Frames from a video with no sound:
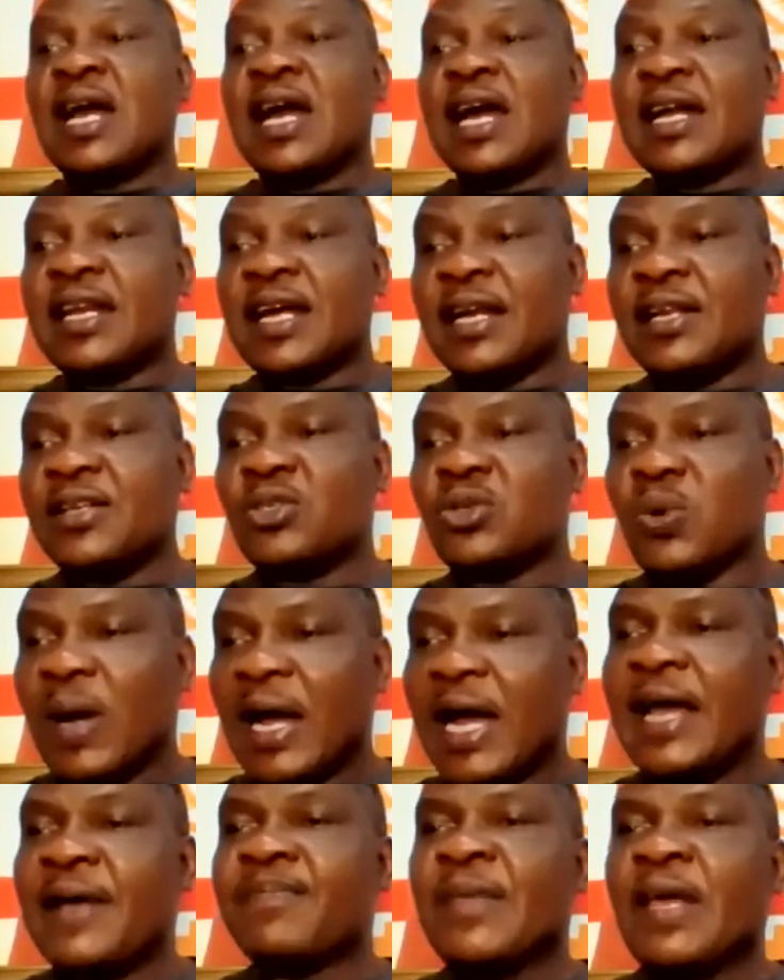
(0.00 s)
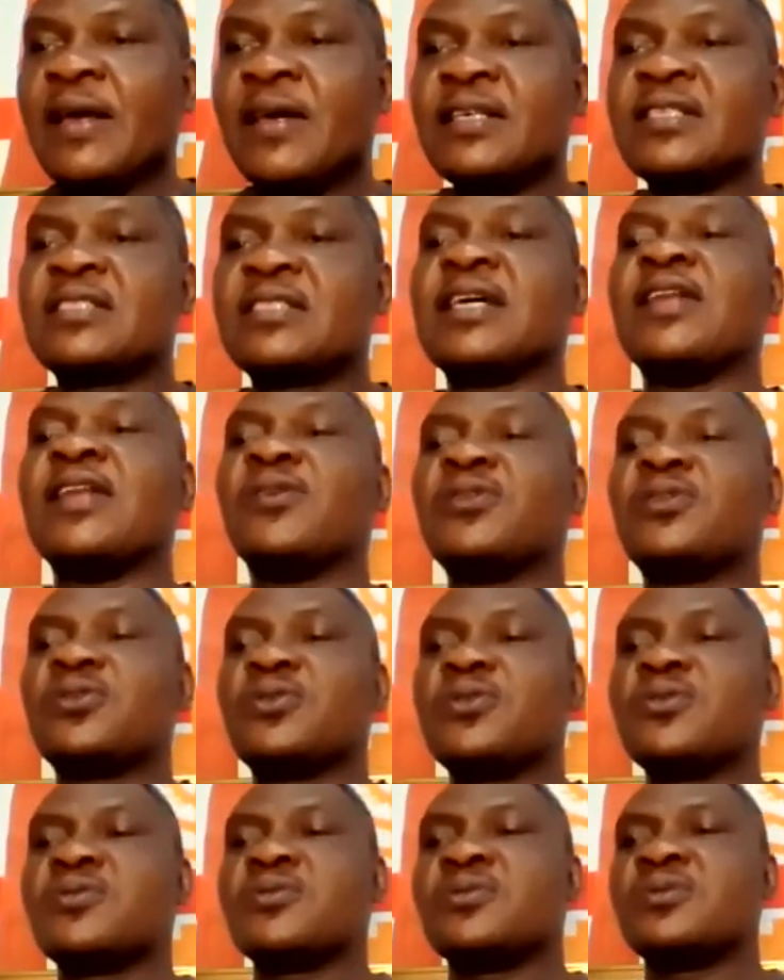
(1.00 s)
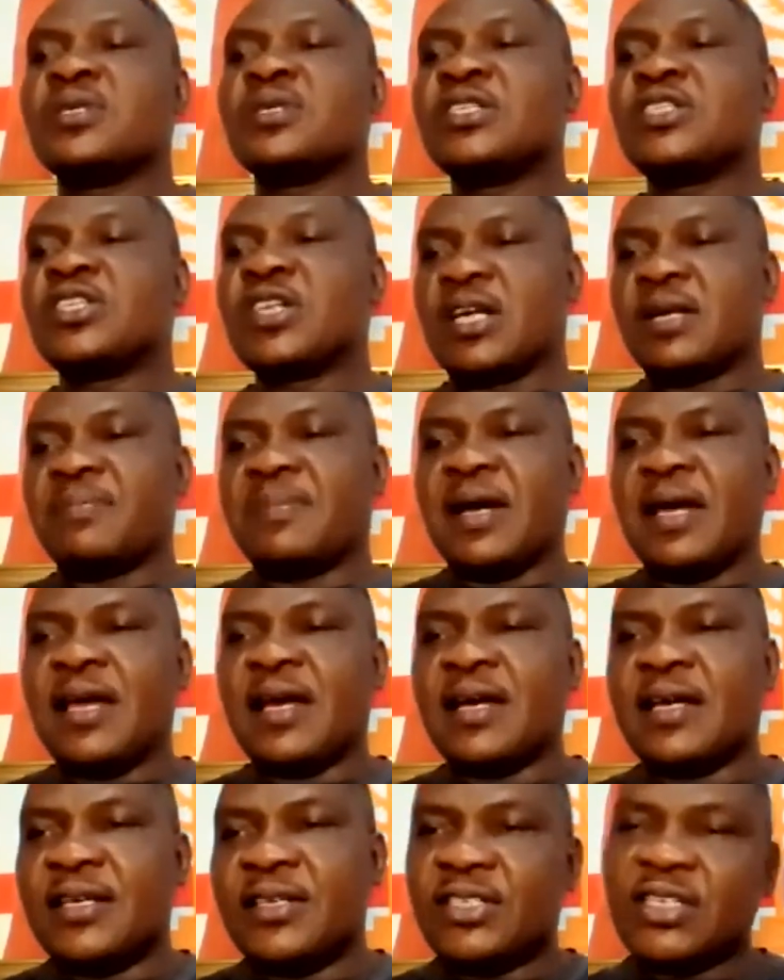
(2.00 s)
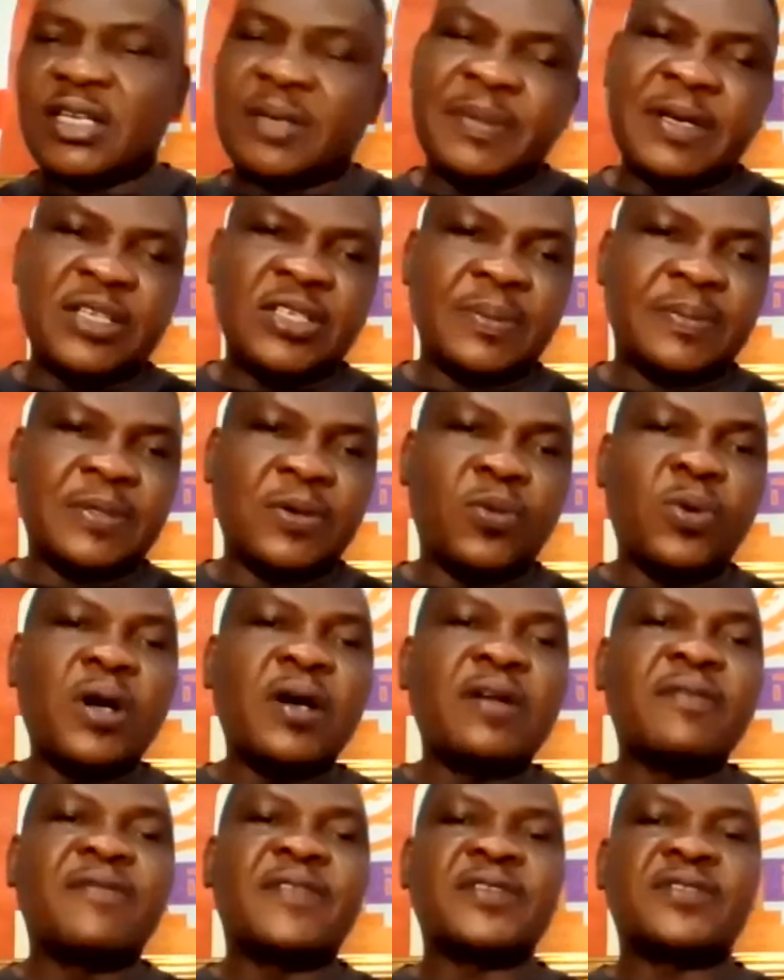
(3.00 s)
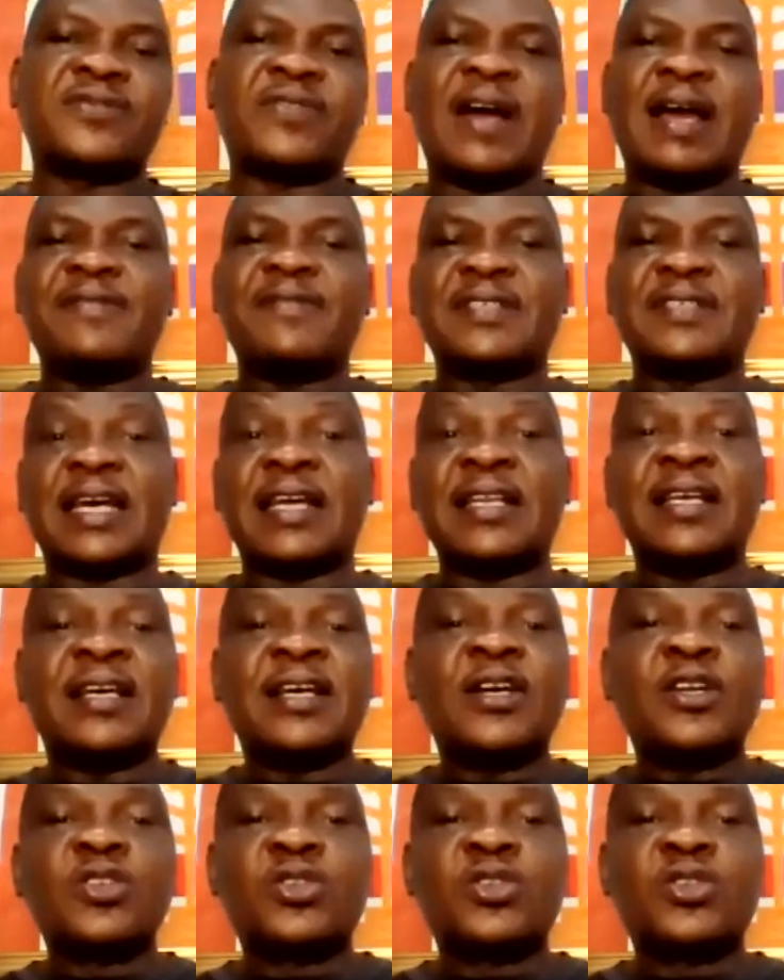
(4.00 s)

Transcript: And that is why he said unto Jeremiah in Jeremiah chapter 1, verse 5, he said,